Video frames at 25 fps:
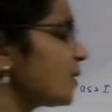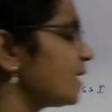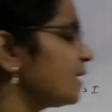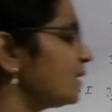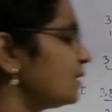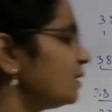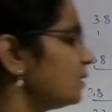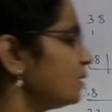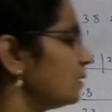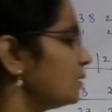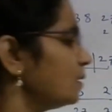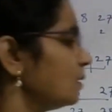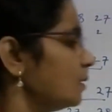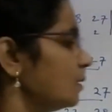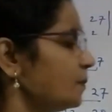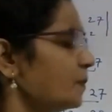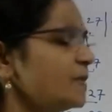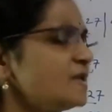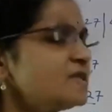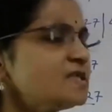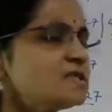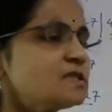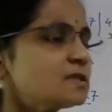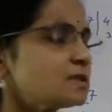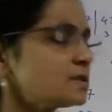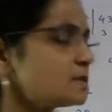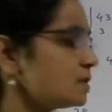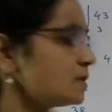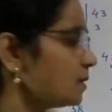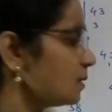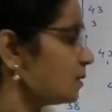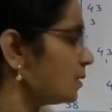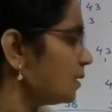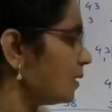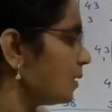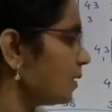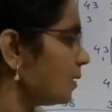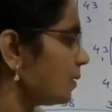1 means
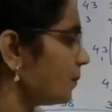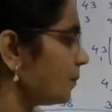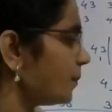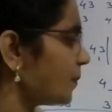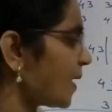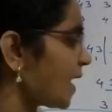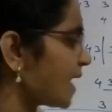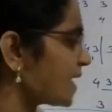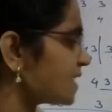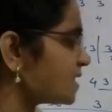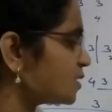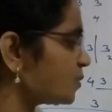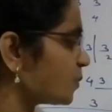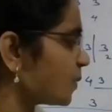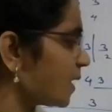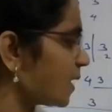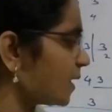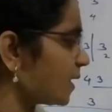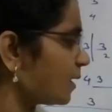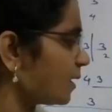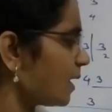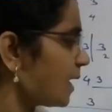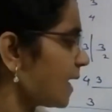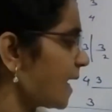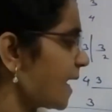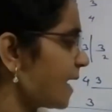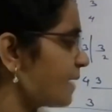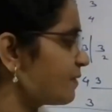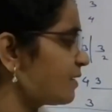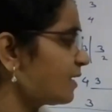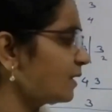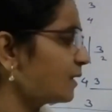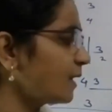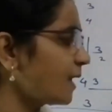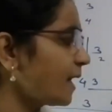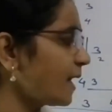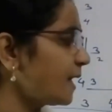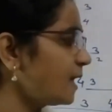pass 1
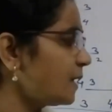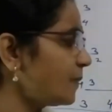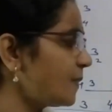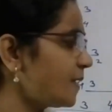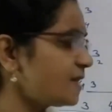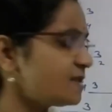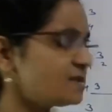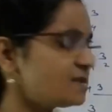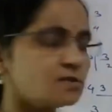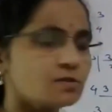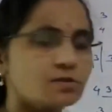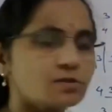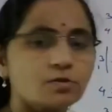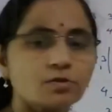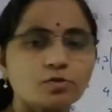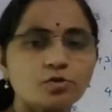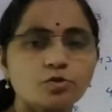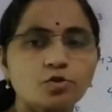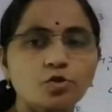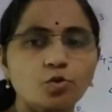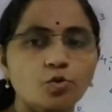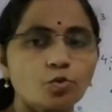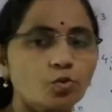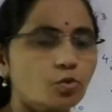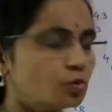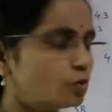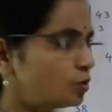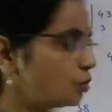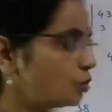having the elements 2